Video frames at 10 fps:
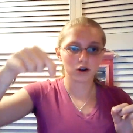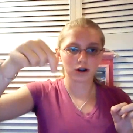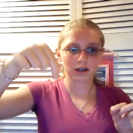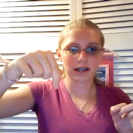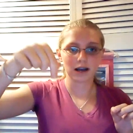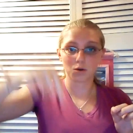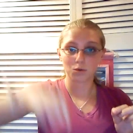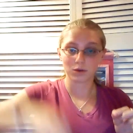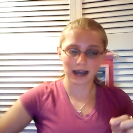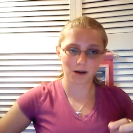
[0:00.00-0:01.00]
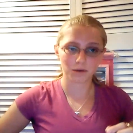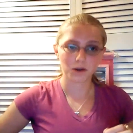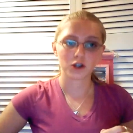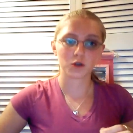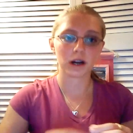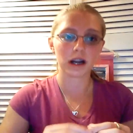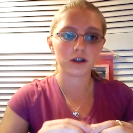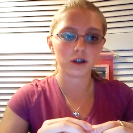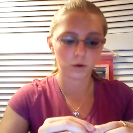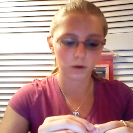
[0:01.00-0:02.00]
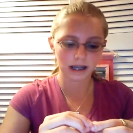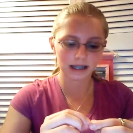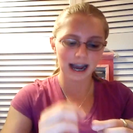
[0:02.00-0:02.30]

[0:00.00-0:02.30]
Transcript: hooks that go down. So what I do is